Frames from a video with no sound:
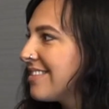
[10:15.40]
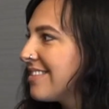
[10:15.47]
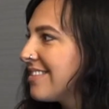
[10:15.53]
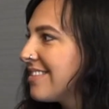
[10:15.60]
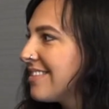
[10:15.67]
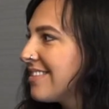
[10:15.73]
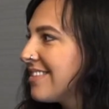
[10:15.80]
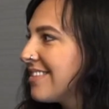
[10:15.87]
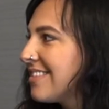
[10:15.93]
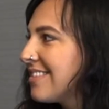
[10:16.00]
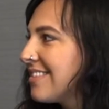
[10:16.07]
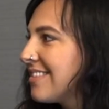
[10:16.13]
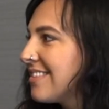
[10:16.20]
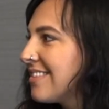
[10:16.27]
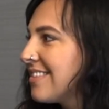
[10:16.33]

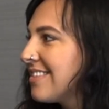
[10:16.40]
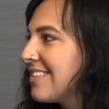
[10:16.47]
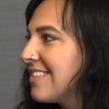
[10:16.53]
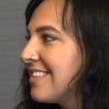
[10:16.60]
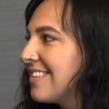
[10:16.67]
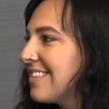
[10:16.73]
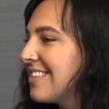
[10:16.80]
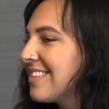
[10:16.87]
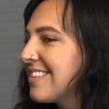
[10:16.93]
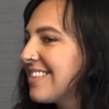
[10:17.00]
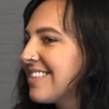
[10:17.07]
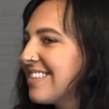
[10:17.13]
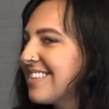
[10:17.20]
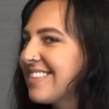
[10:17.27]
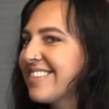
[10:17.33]

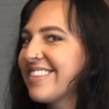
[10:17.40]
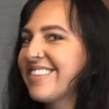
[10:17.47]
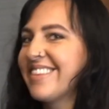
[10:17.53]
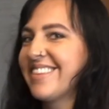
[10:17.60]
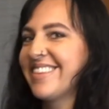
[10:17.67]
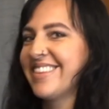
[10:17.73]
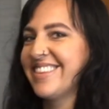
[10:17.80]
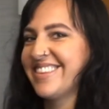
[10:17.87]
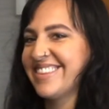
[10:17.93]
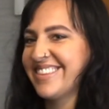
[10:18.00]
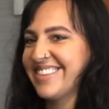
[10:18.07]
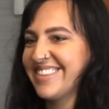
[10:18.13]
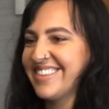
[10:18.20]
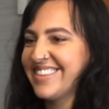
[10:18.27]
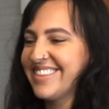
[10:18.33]

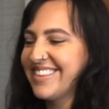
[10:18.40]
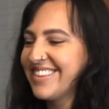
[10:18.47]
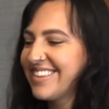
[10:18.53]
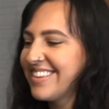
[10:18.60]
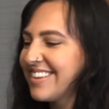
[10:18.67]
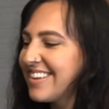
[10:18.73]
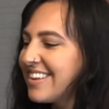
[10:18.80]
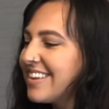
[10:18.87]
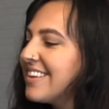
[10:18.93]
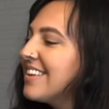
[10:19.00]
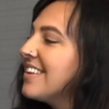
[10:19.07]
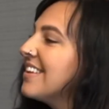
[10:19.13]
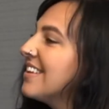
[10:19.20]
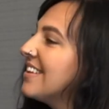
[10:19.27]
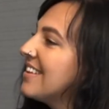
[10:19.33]

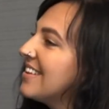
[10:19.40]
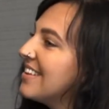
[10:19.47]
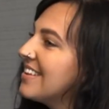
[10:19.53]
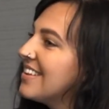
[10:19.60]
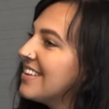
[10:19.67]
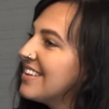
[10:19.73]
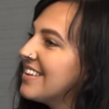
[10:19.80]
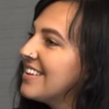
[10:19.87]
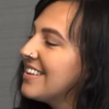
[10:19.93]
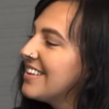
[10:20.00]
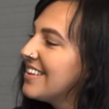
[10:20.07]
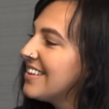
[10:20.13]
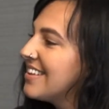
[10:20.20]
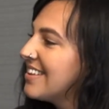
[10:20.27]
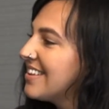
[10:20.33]

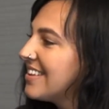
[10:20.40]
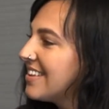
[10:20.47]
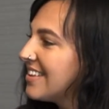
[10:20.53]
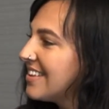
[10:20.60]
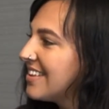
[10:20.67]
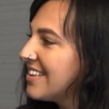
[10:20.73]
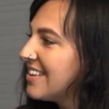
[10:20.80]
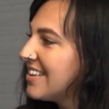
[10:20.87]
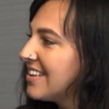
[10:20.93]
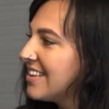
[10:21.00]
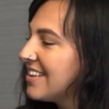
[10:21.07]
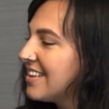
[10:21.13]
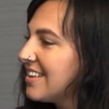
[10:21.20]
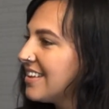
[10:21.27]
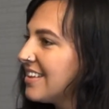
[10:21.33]

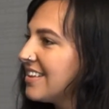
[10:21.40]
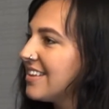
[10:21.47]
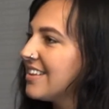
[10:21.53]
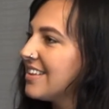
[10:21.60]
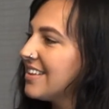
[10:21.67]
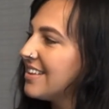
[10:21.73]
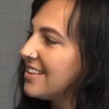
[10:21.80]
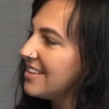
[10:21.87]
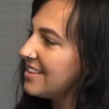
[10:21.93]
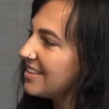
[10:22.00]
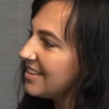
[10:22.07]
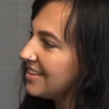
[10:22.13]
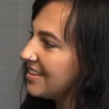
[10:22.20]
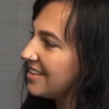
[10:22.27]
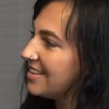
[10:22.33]

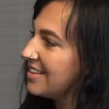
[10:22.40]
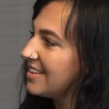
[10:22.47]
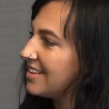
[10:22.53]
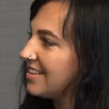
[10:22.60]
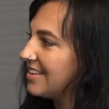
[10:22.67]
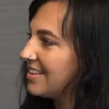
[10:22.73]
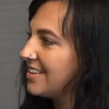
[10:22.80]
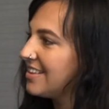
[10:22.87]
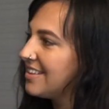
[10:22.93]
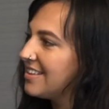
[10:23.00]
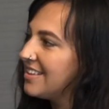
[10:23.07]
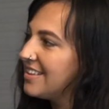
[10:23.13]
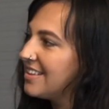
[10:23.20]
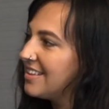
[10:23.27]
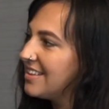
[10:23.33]
(silent)